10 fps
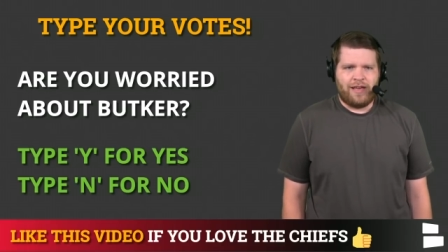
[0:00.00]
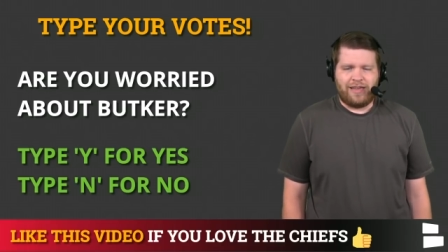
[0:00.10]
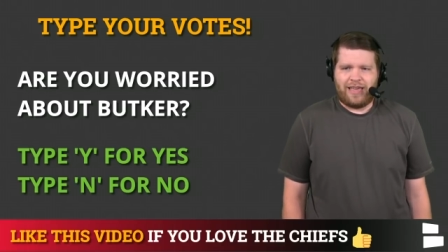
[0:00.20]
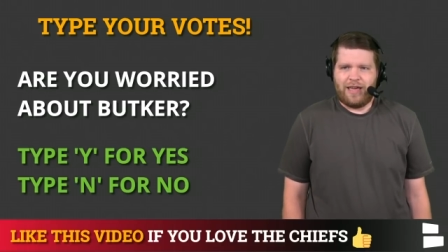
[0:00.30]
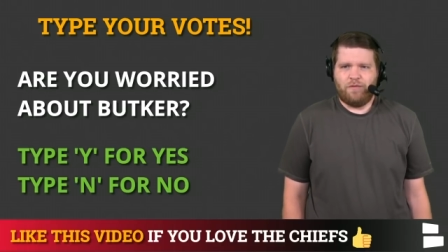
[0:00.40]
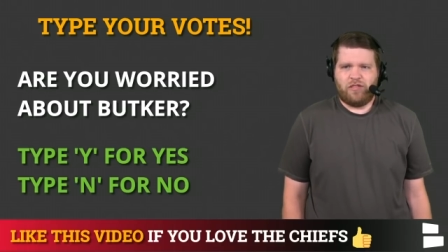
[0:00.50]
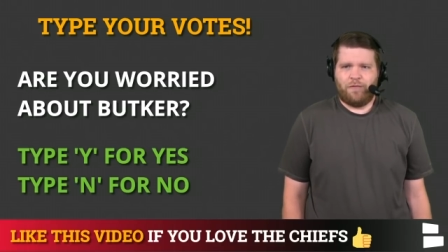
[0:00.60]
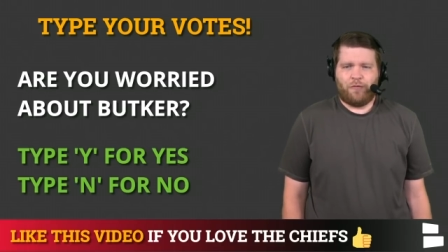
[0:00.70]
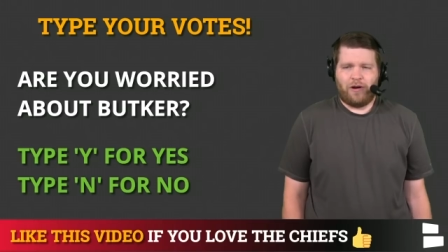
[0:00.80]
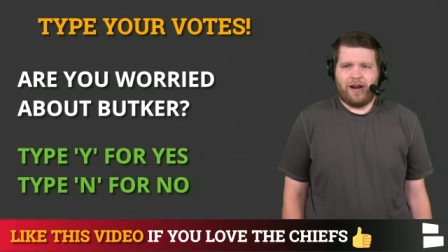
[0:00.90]
gives the
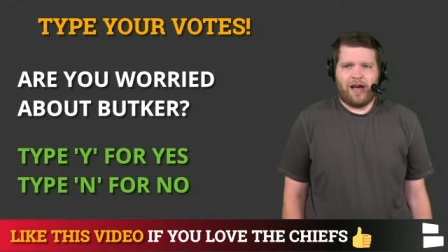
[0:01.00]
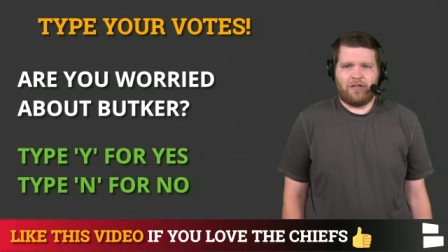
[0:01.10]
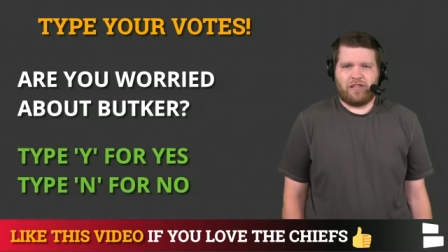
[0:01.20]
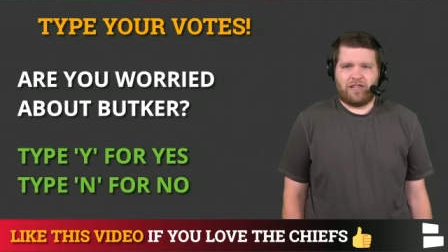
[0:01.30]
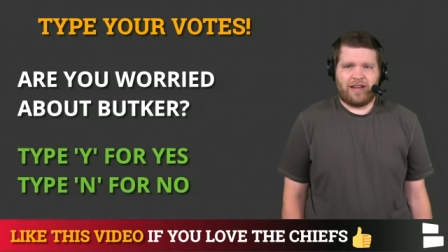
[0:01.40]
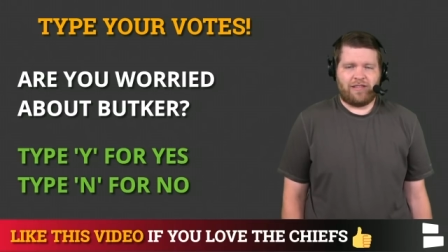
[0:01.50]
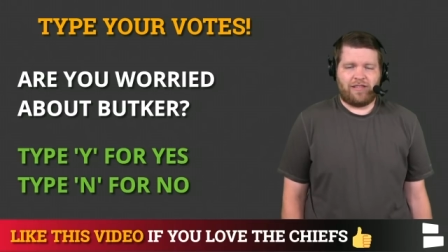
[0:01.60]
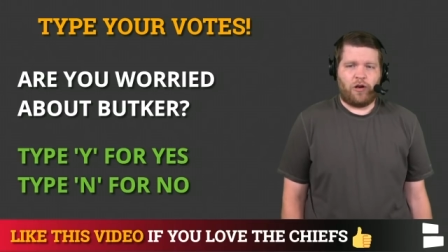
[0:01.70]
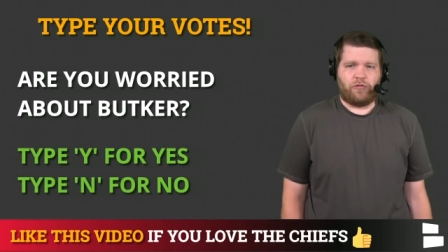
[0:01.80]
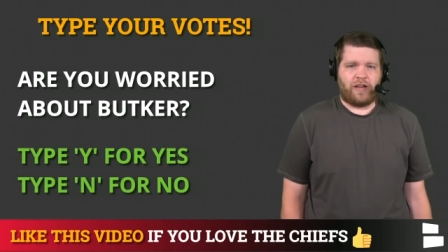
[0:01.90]
49ers the chance to
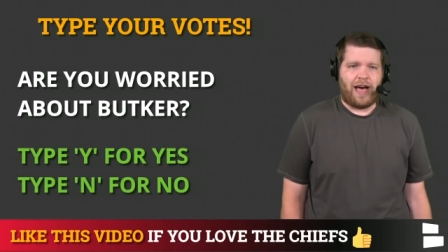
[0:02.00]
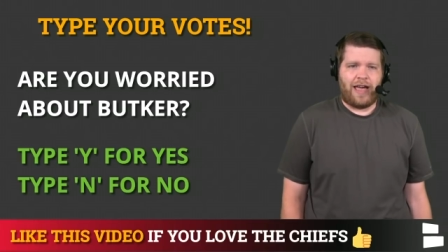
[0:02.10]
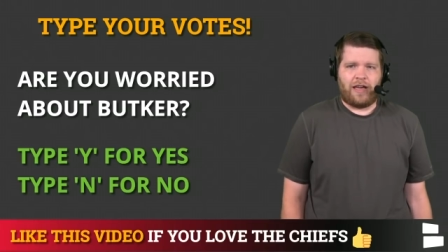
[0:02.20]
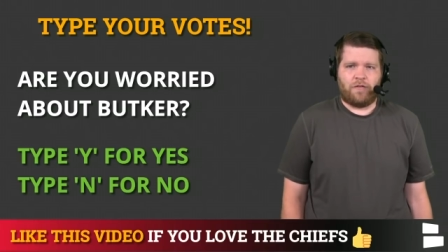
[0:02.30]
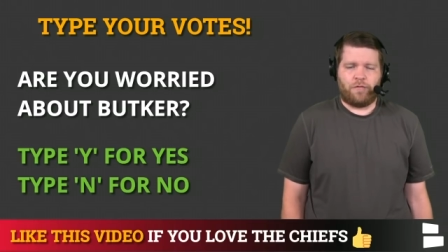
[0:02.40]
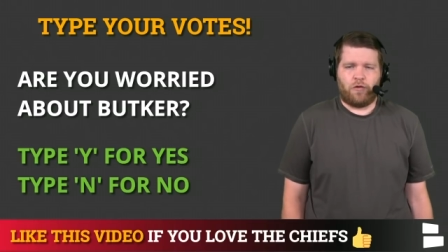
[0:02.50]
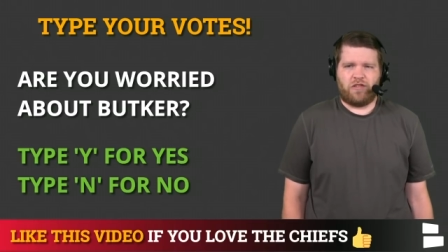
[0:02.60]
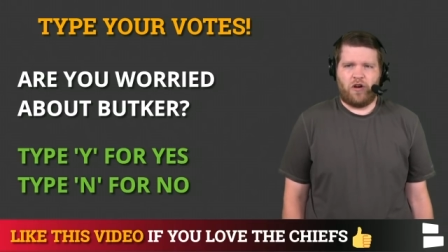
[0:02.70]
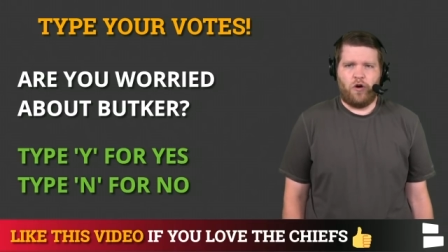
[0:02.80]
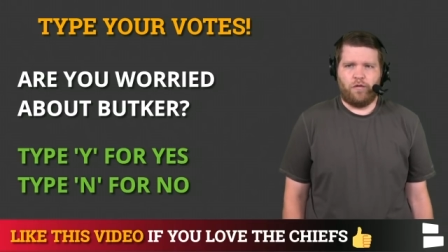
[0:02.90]
go tie it and
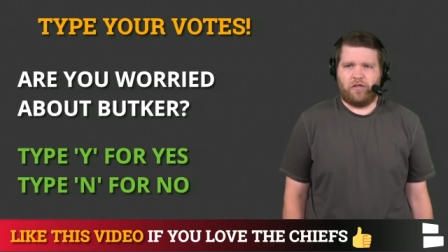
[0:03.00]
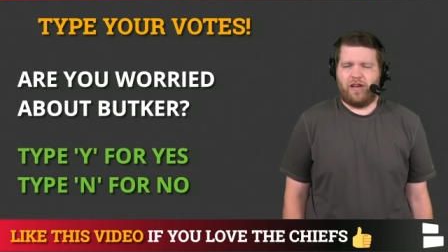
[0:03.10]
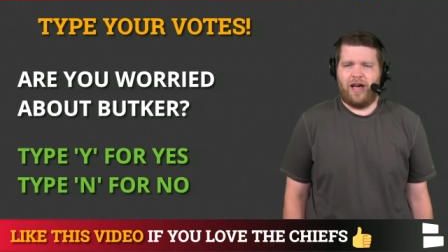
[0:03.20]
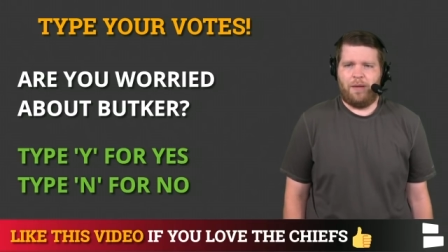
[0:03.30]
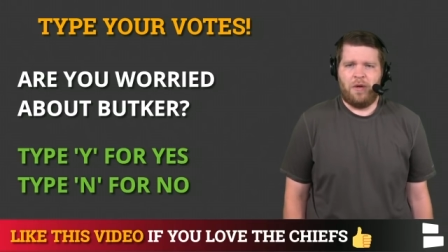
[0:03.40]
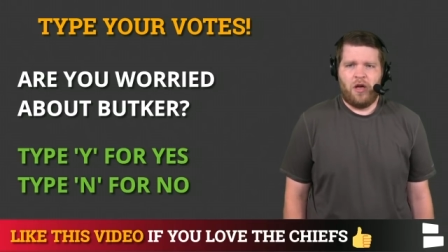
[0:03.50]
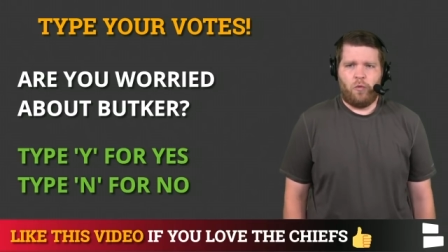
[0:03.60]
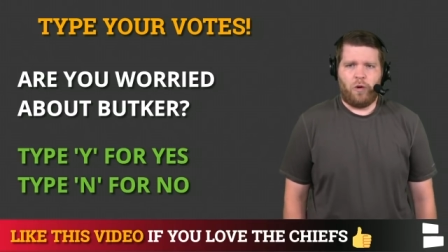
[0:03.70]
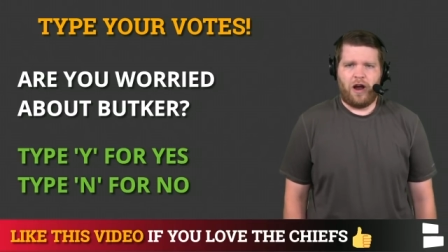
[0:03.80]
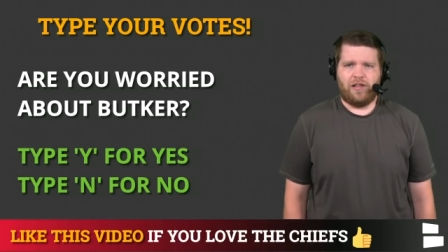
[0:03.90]
force overtime,
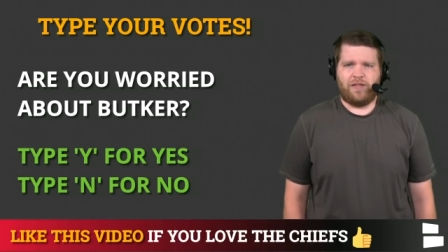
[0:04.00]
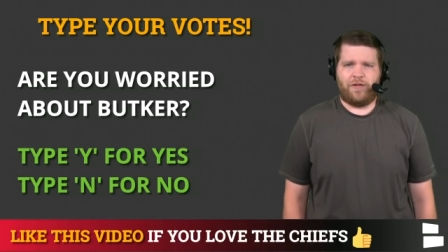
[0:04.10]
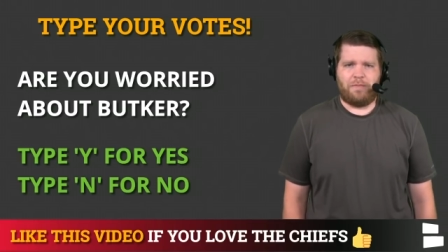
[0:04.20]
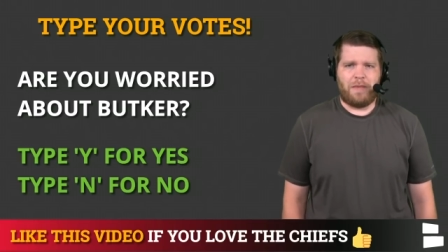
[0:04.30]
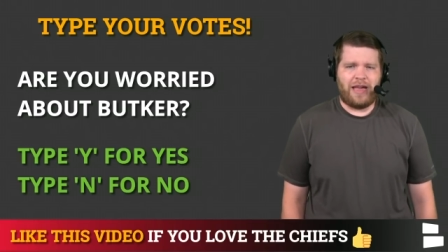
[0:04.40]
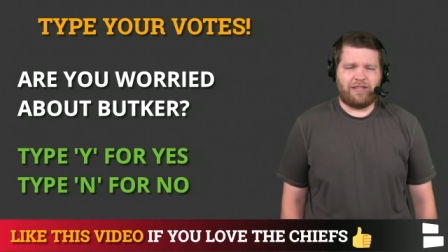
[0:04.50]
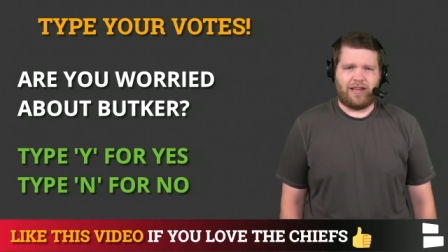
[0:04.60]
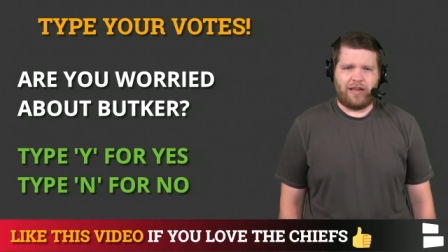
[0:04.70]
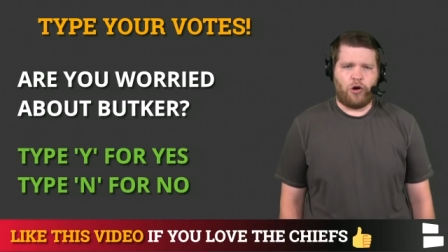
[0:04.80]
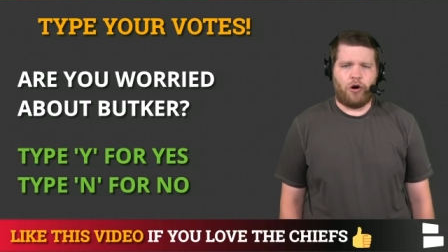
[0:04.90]
whereas if he makes
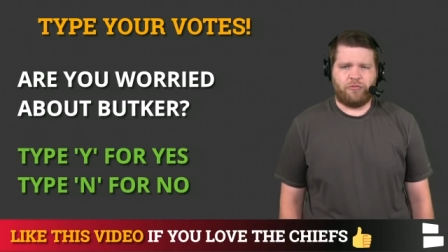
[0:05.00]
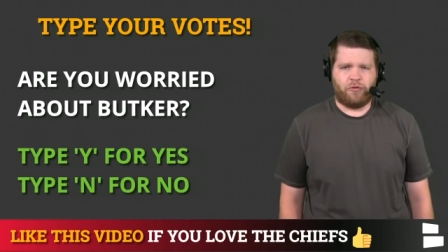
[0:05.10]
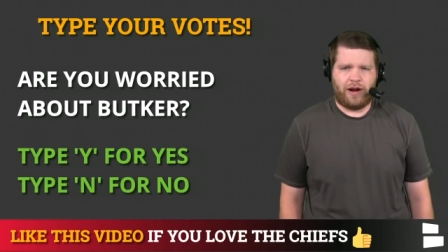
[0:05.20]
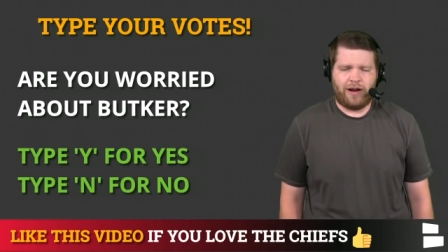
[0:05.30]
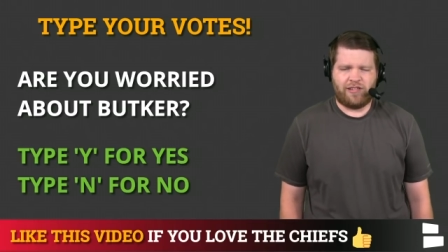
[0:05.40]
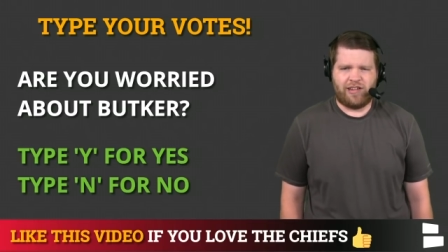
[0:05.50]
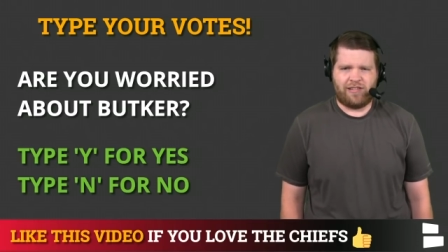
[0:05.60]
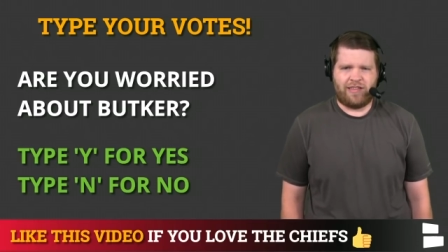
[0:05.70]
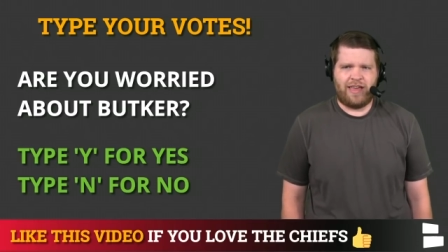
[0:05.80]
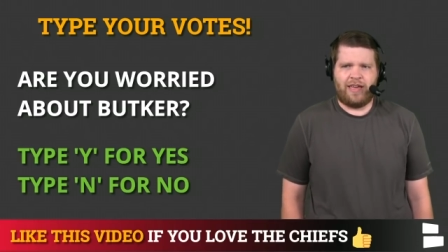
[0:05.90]
it, go up
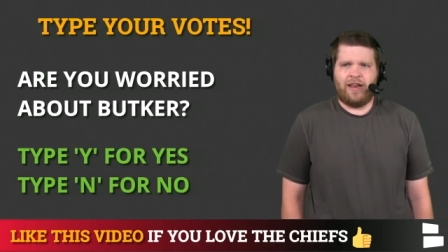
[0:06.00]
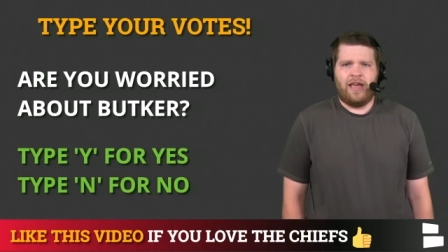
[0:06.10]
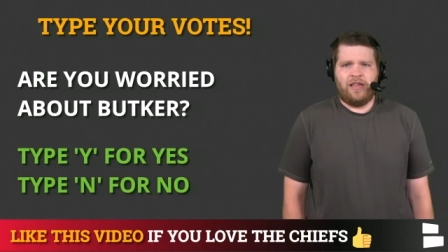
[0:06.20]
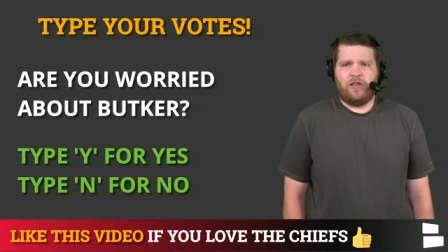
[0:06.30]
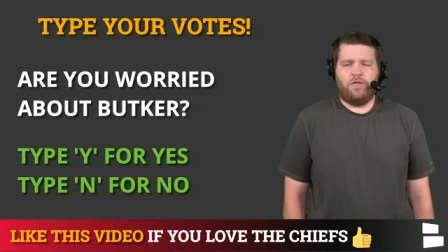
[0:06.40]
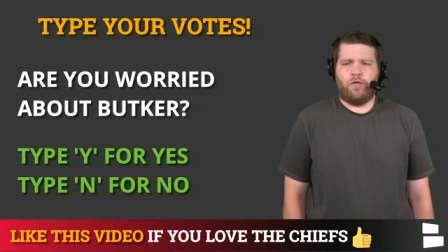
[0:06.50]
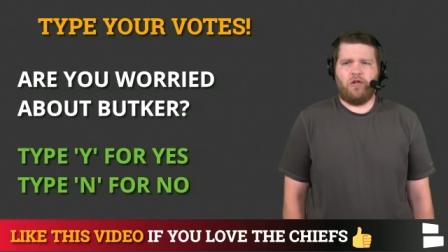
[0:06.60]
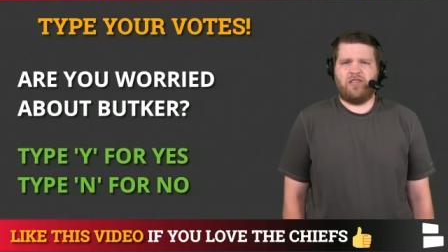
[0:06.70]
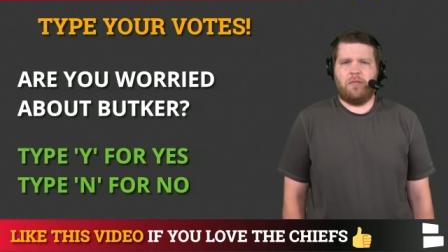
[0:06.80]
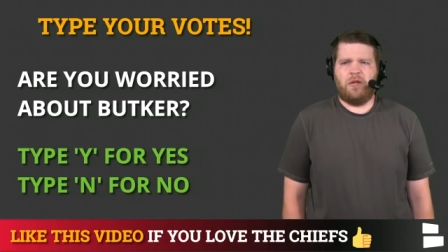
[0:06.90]
20-16, you
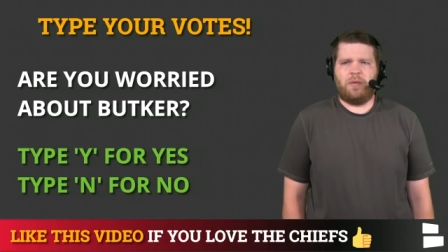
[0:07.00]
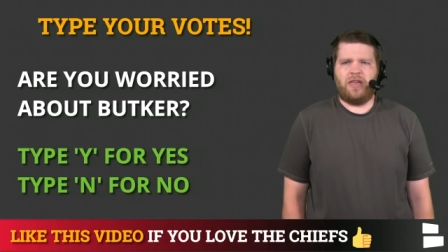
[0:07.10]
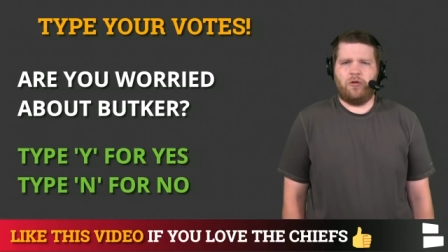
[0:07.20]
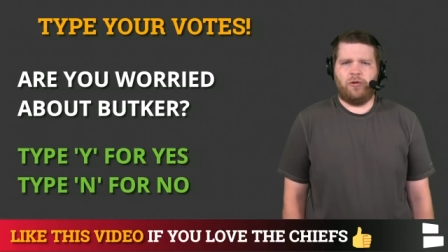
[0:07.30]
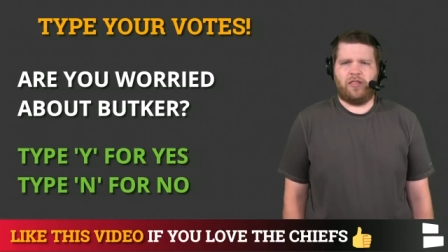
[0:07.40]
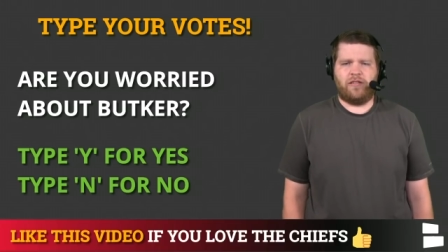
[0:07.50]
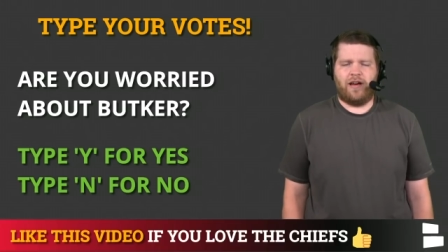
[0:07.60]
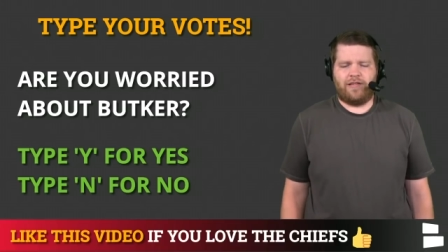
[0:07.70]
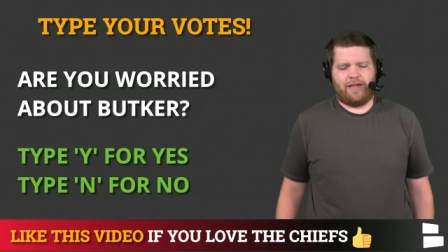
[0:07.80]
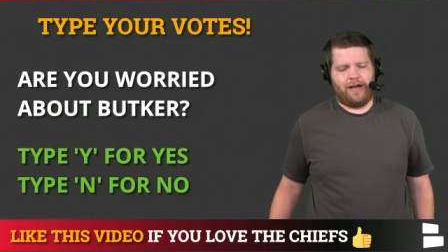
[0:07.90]
force them to beat you with the
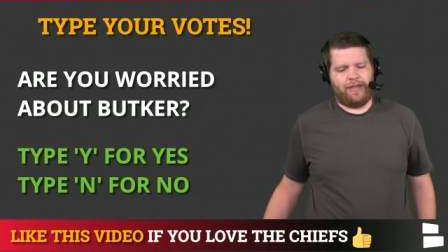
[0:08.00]
touchdown.